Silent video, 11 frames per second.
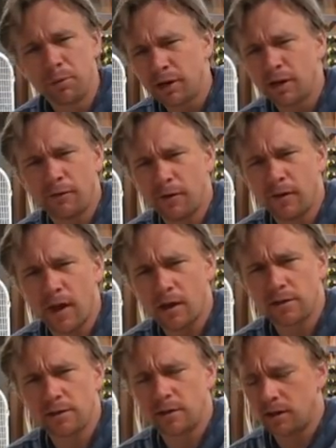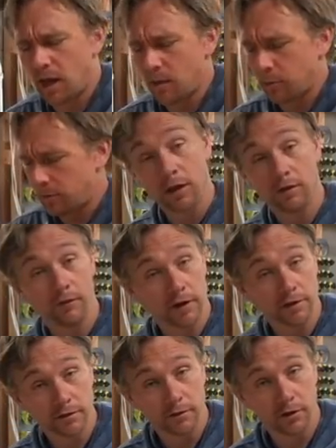But enough on that because it didn't happen. The
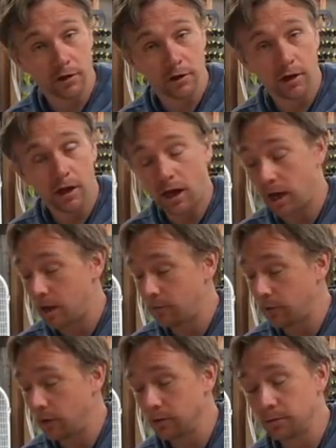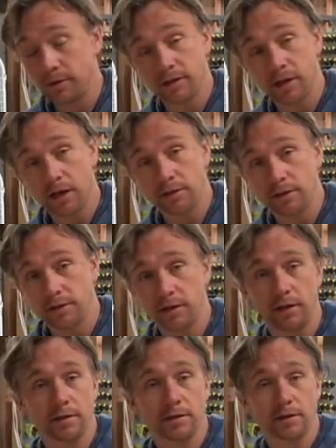vices are good. I have all 3 sizes
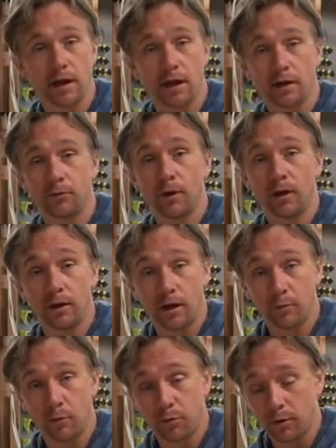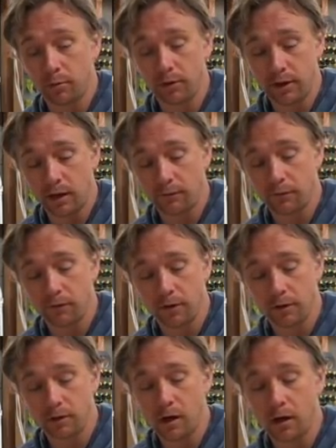in stock right now, but probably not for
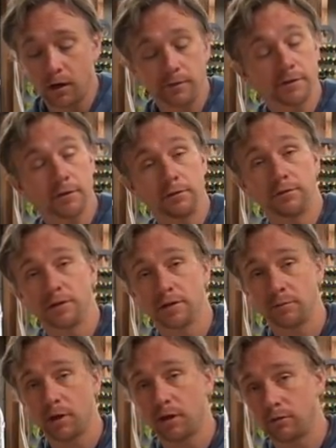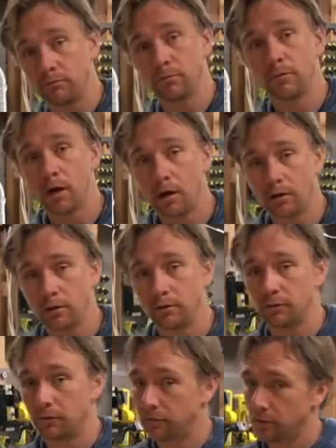very long. I've sold just about all
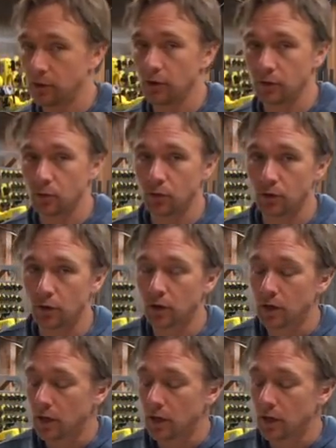of the current order.